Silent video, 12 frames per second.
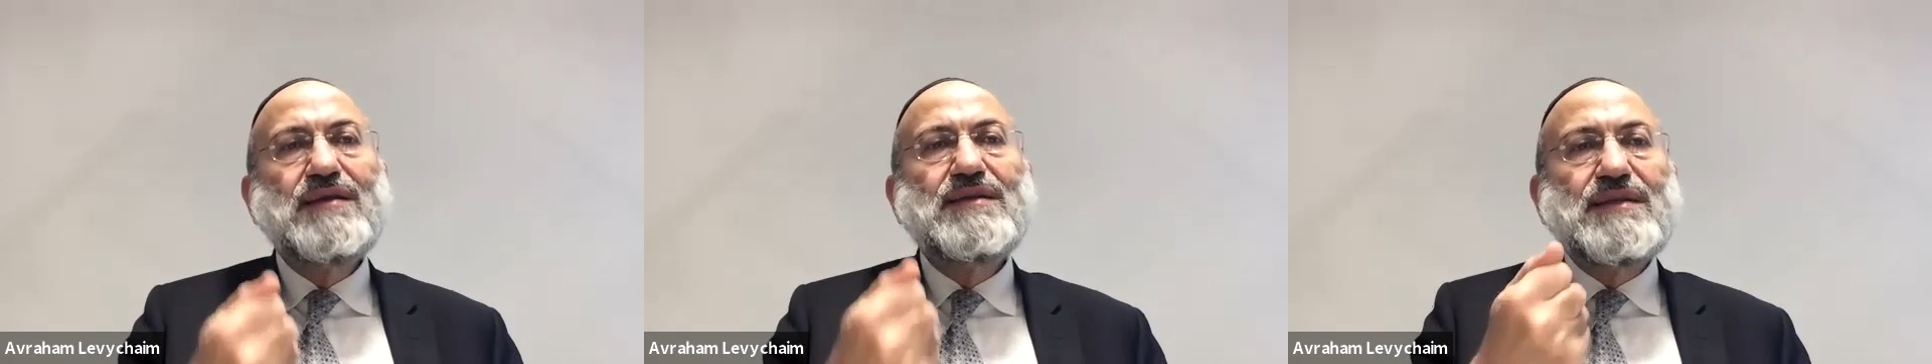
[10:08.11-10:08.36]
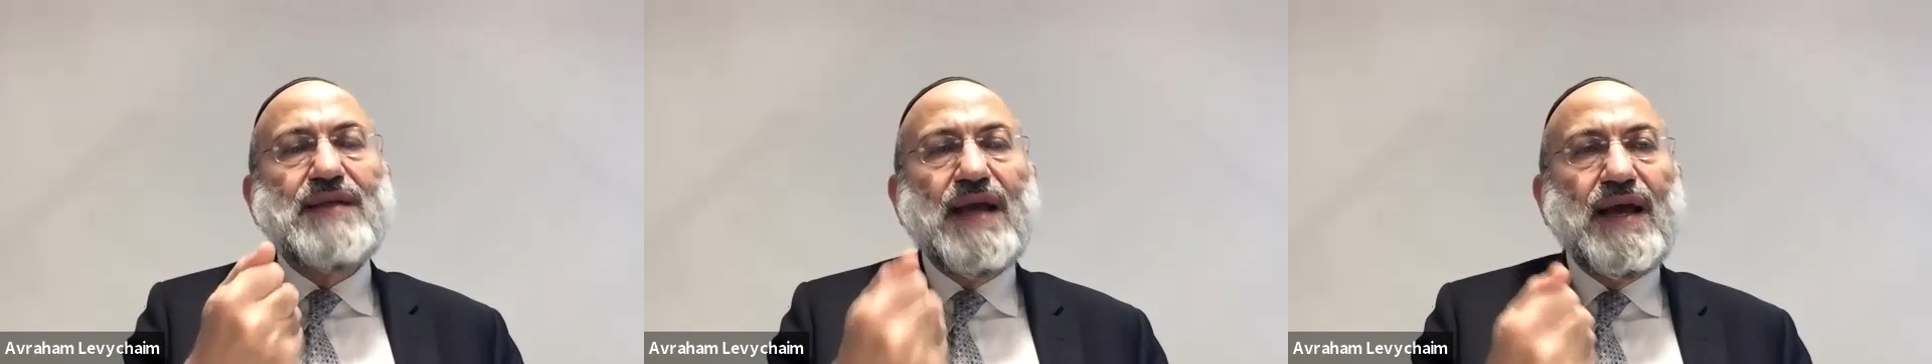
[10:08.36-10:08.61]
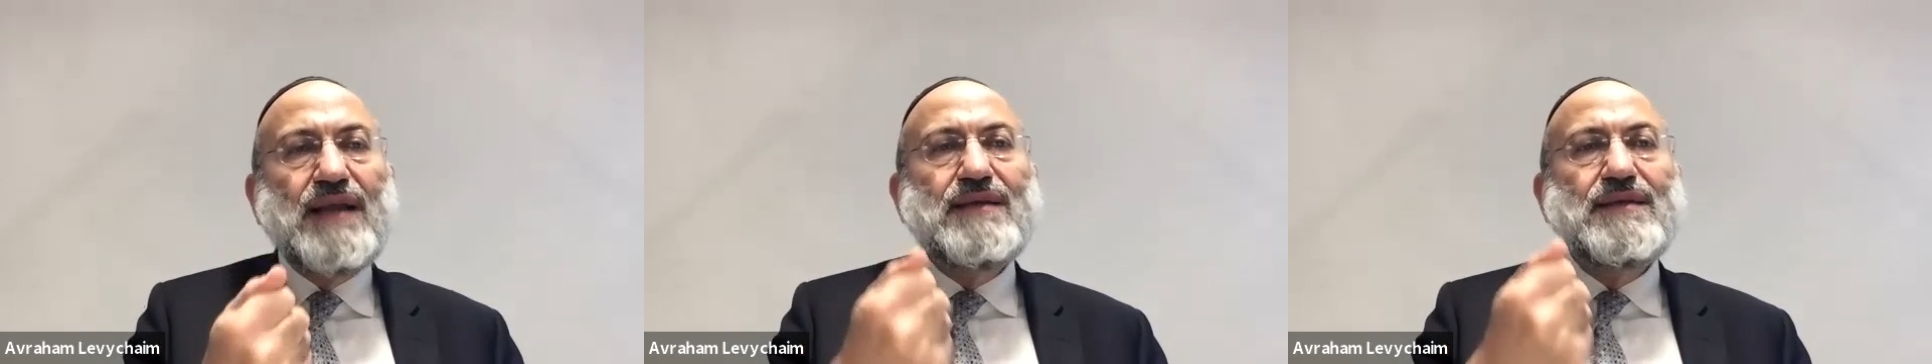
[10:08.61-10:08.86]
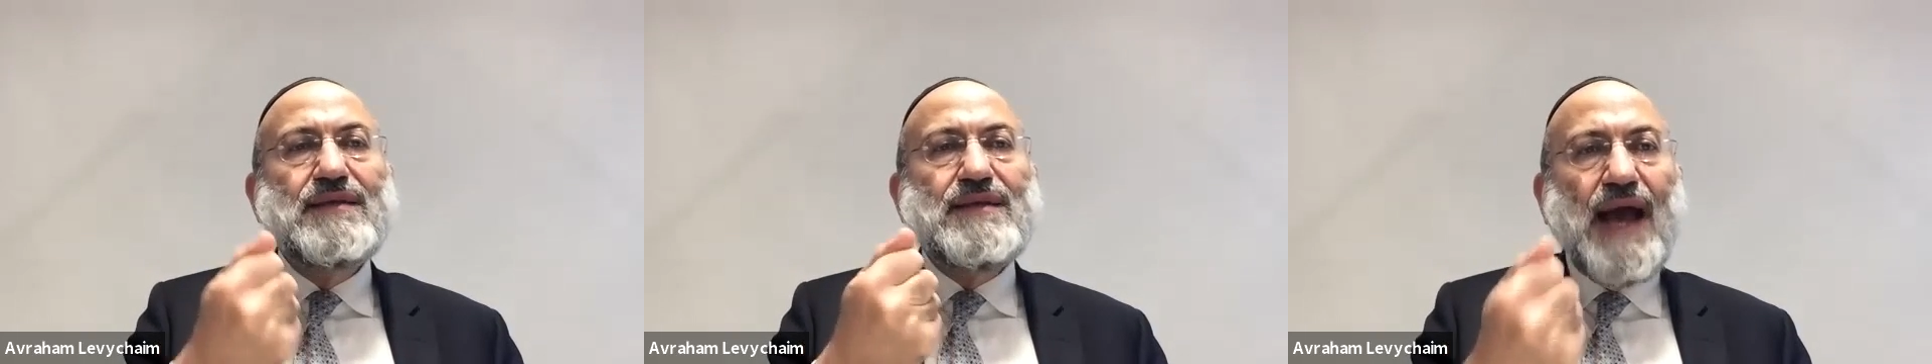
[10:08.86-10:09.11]
is
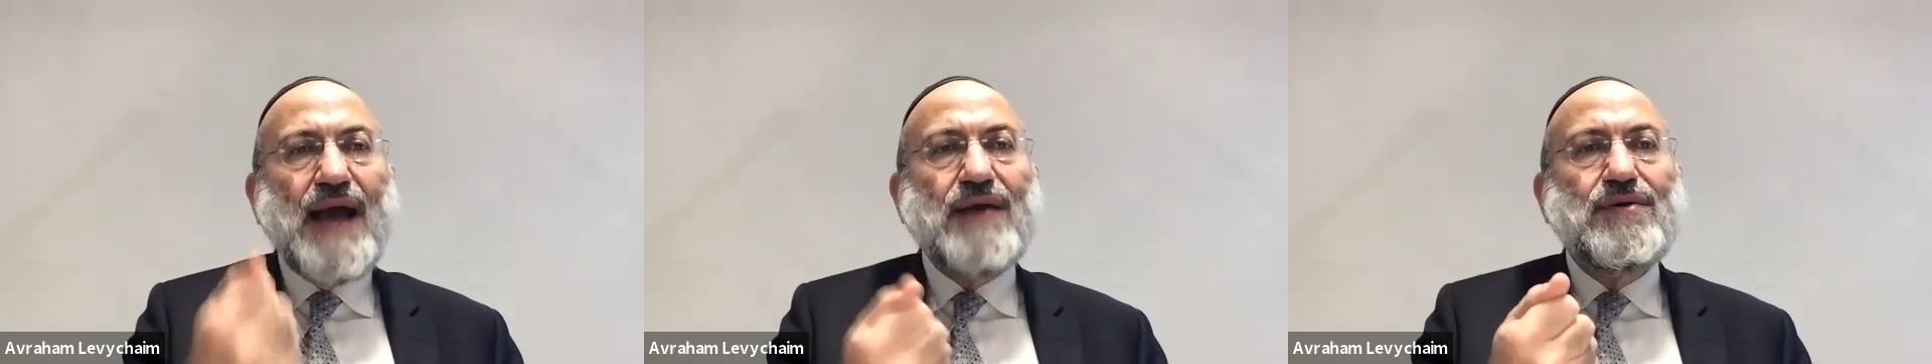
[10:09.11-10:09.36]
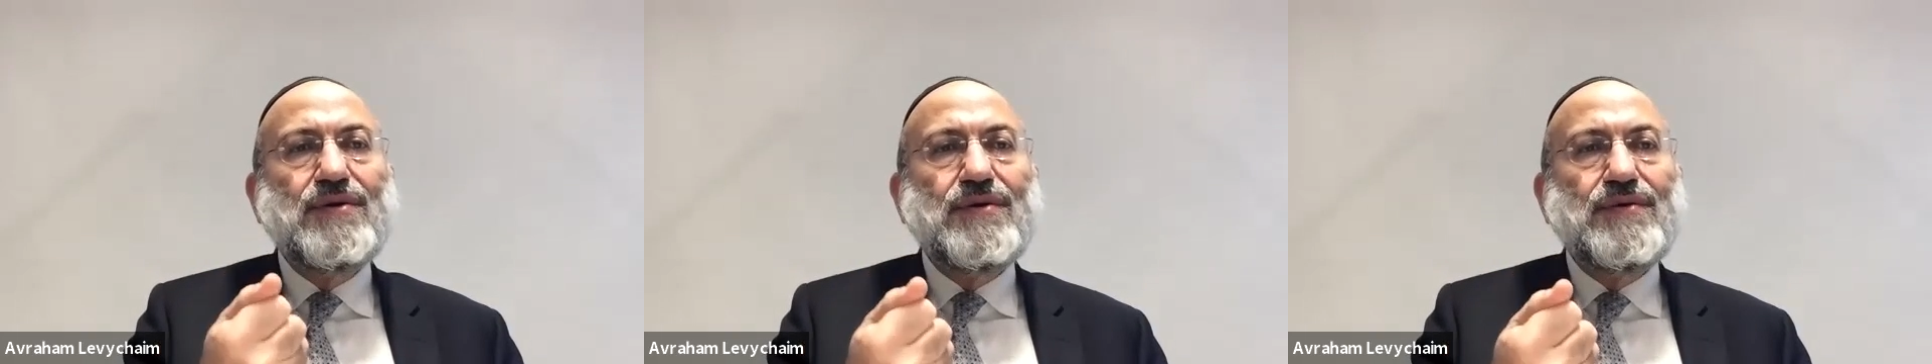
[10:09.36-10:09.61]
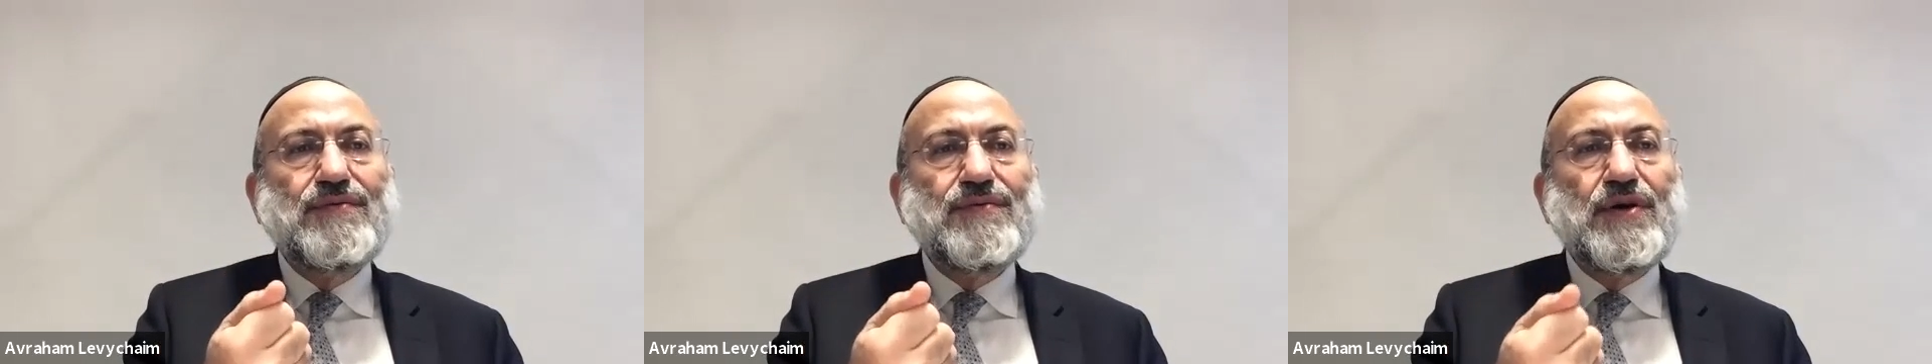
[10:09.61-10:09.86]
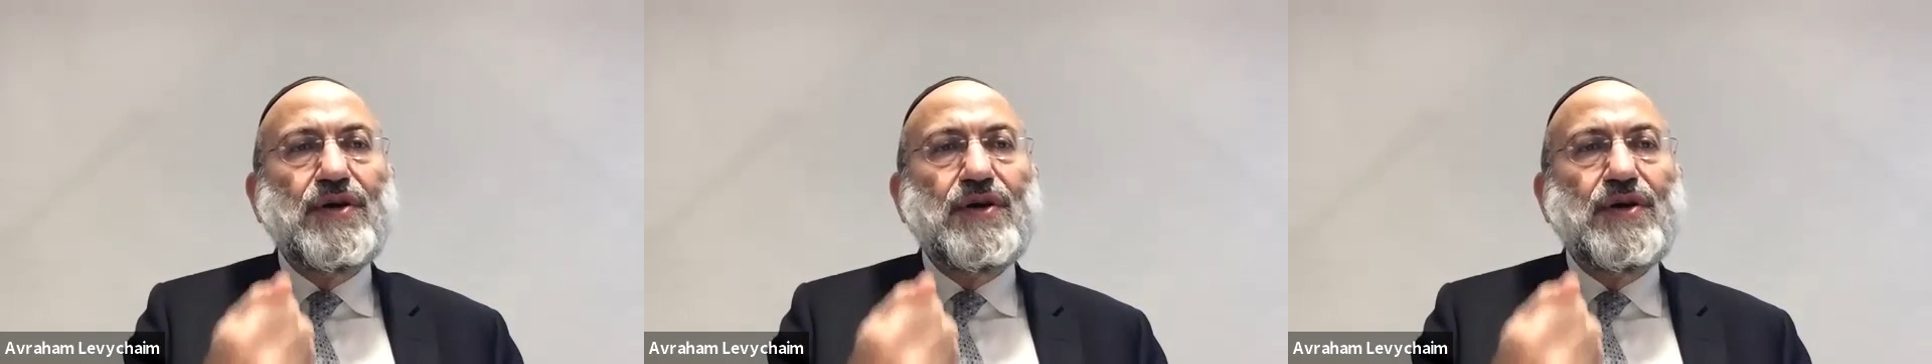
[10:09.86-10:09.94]
telling Yaakov,